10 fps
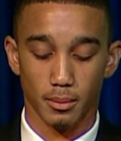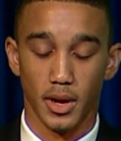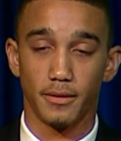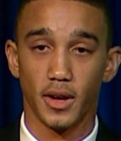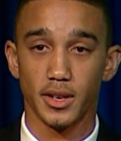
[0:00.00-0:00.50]

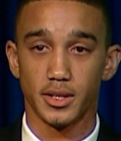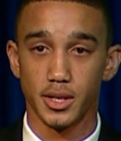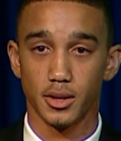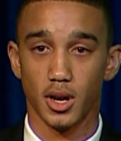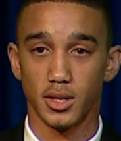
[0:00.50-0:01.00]
My father
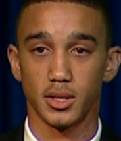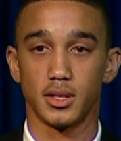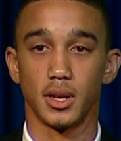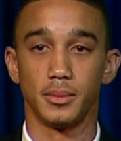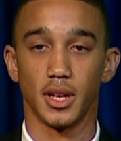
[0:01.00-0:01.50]
still calls
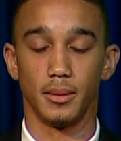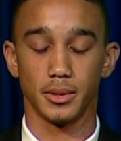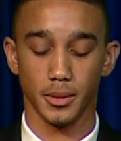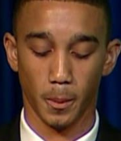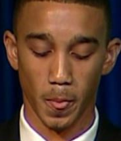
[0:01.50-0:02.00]
us
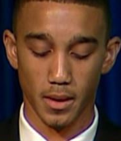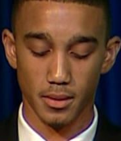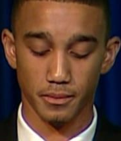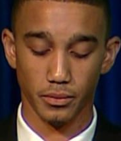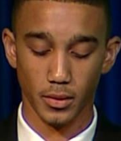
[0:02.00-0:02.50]
sometimes.
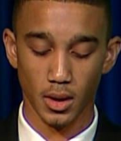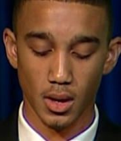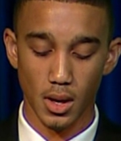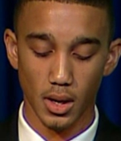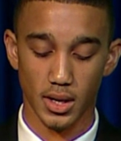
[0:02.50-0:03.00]

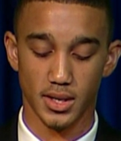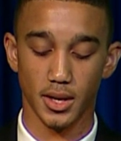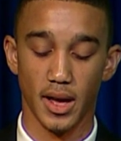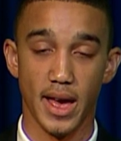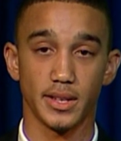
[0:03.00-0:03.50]
He
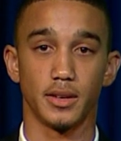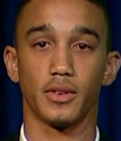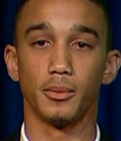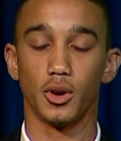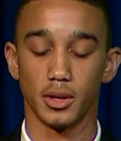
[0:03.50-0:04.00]
still asks
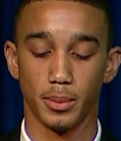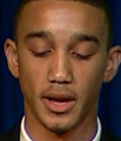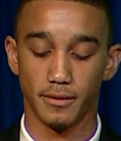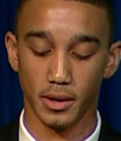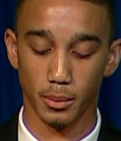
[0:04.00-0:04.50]
if I'm going to
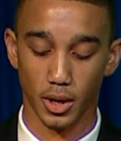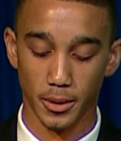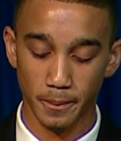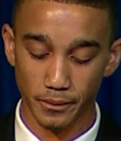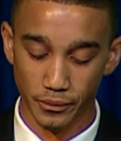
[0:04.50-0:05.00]
play football.